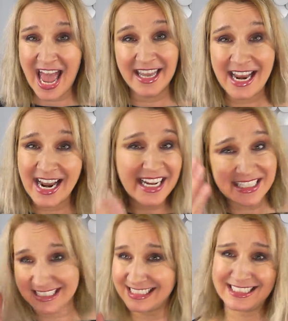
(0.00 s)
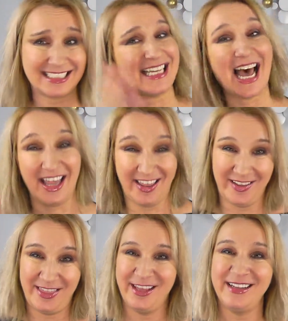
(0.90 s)
And then I get to splat
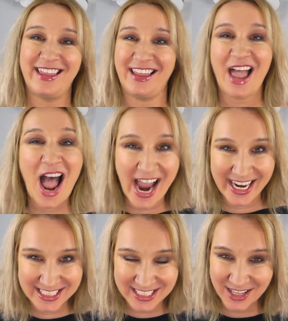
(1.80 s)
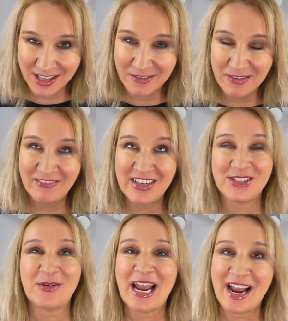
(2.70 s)
the icing all over my
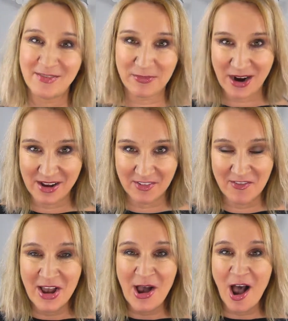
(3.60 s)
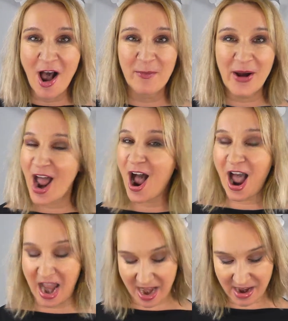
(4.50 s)
face. Okay, I have a problem. But
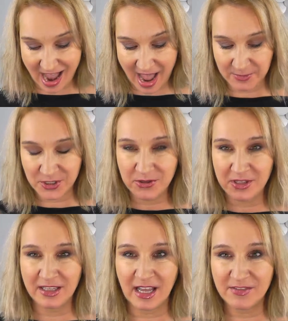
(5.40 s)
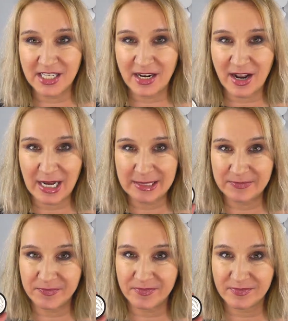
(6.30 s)
I absolutely loved it.
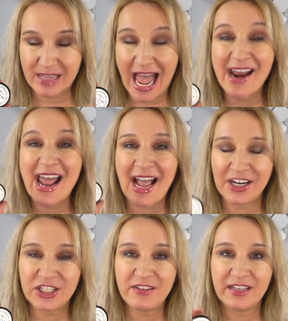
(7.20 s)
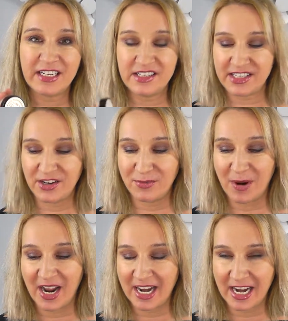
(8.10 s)
I'd actually even consider
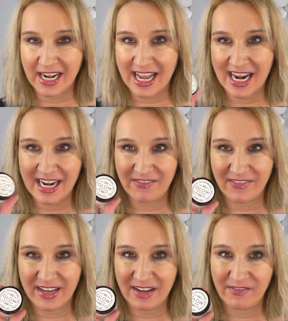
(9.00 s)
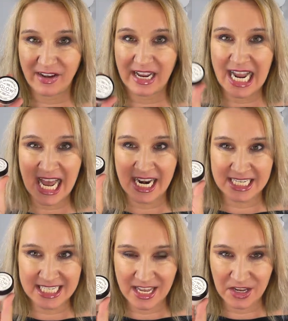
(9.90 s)
buying it again if I had a
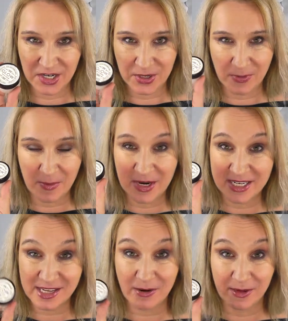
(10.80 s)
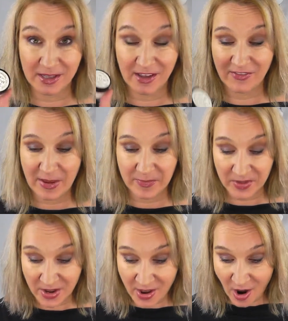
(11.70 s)
sale and a coupon, because I really love that.
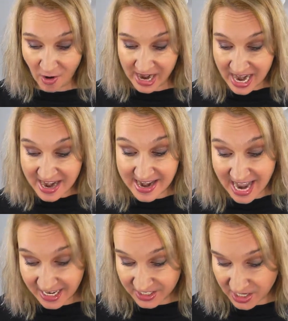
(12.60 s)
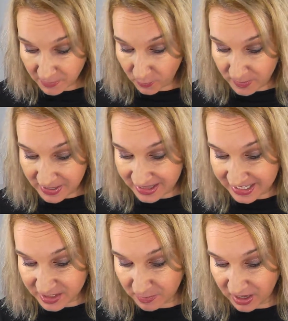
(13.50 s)
All right, next up would be
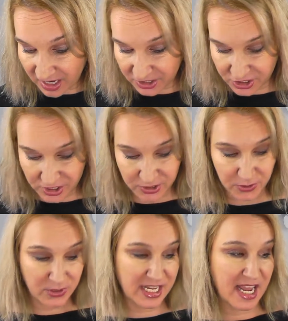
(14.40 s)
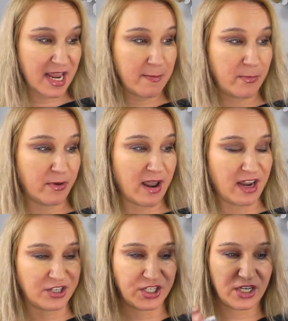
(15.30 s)
this blush. Douce
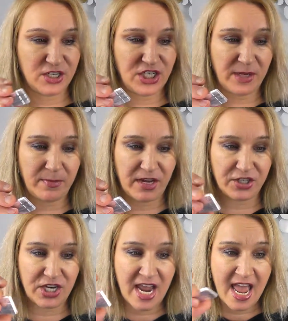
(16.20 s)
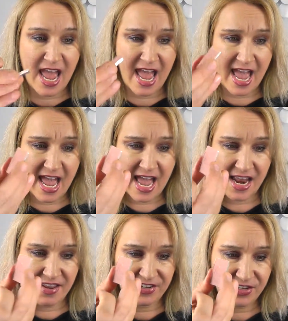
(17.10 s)
Blush, cheek blush.
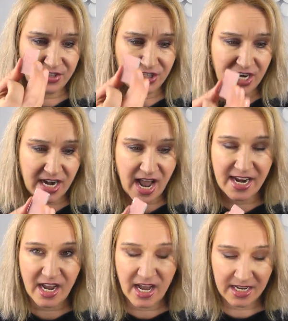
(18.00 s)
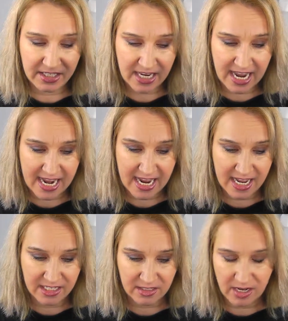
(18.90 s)
And this is a shade I got,
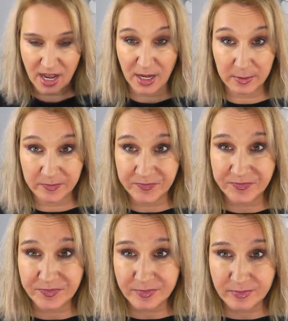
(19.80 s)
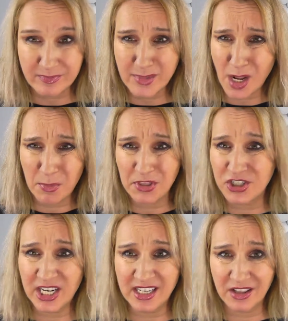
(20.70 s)
and I'll put the
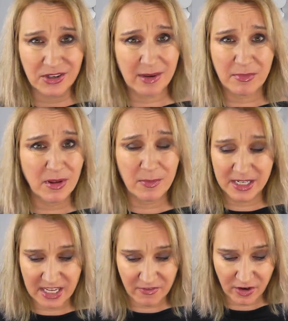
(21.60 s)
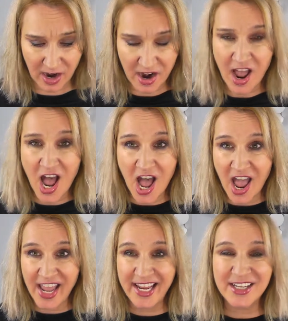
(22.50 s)
shade color down below because I forgot.
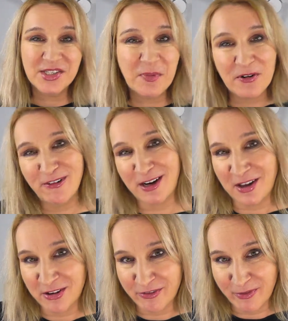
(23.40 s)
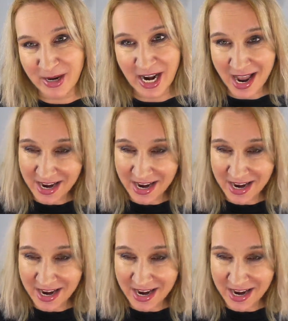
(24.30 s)
It is the perfect color for me.